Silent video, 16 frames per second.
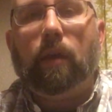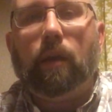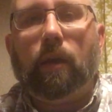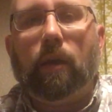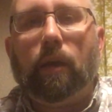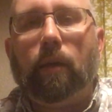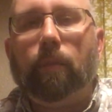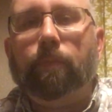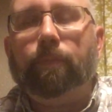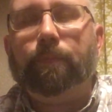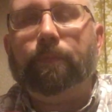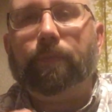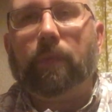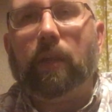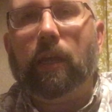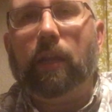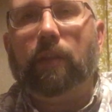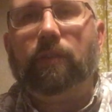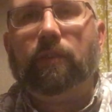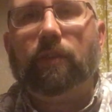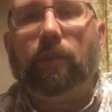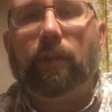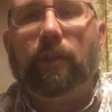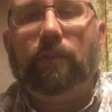And it's
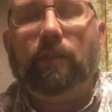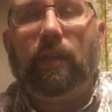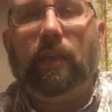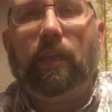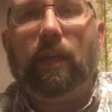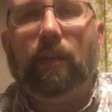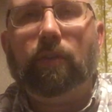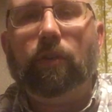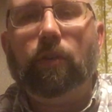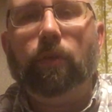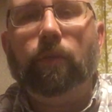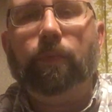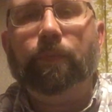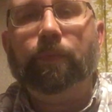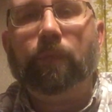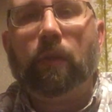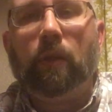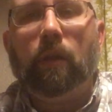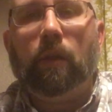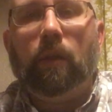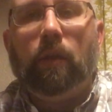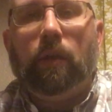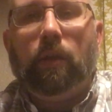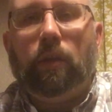still easy to get to.
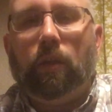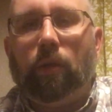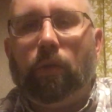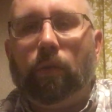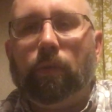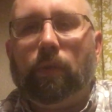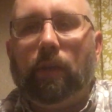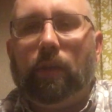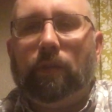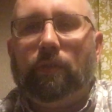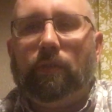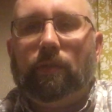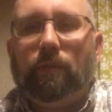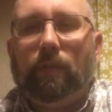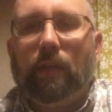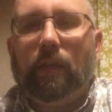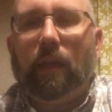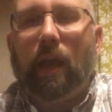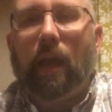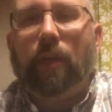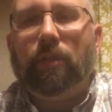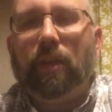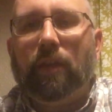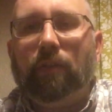You know,
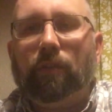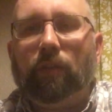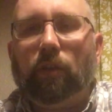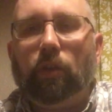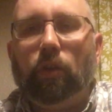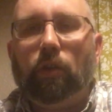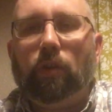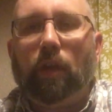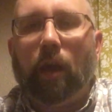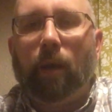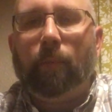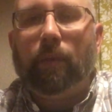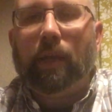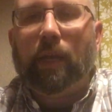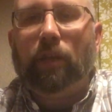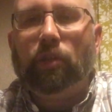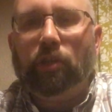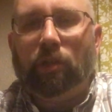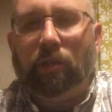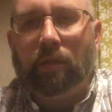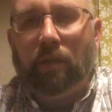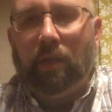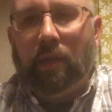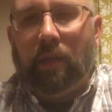I think it's a good
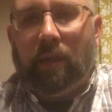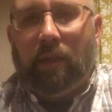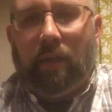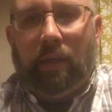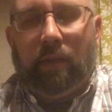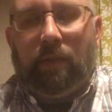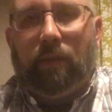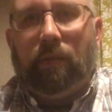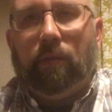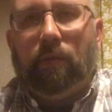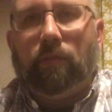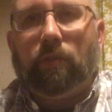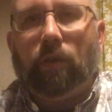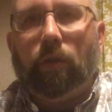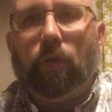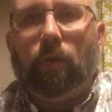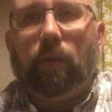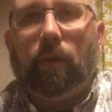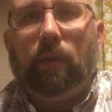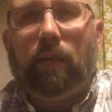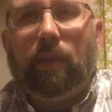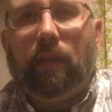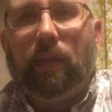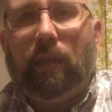combination. So
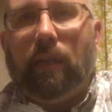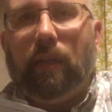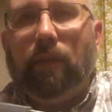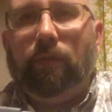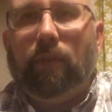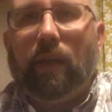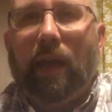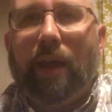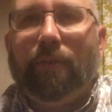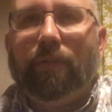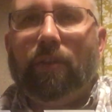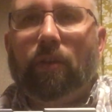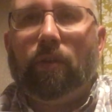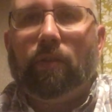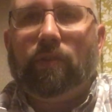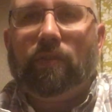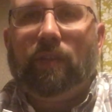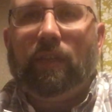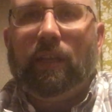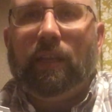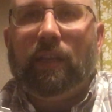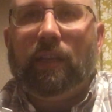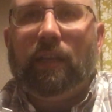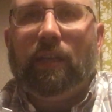if you haven't
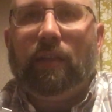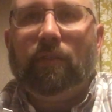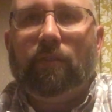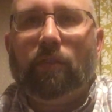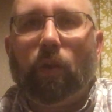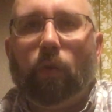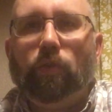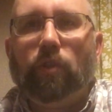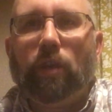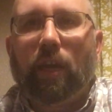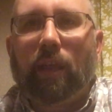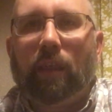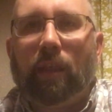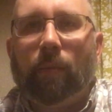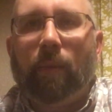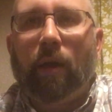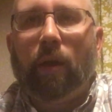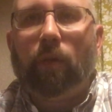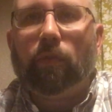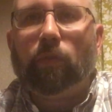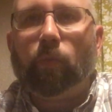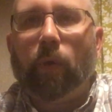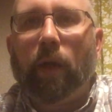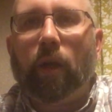seen these, go check them out
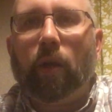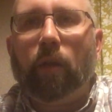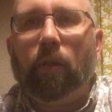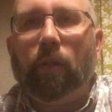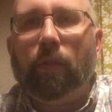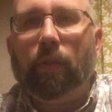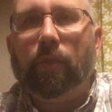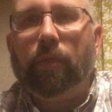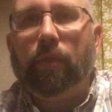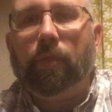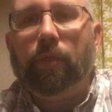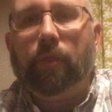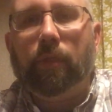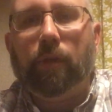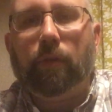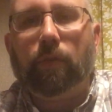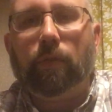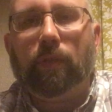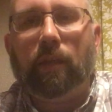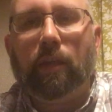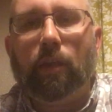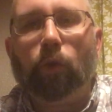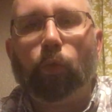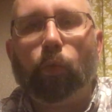as well. They're
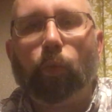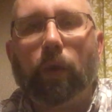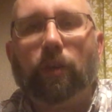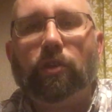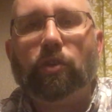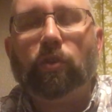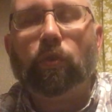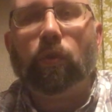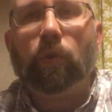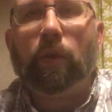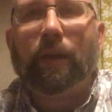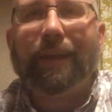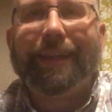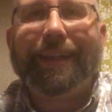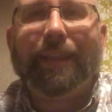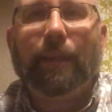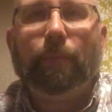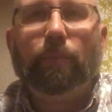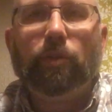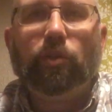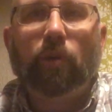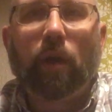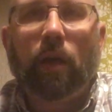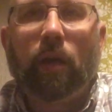the original
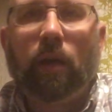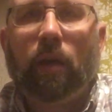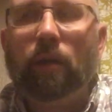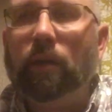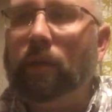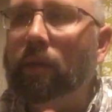clip draw.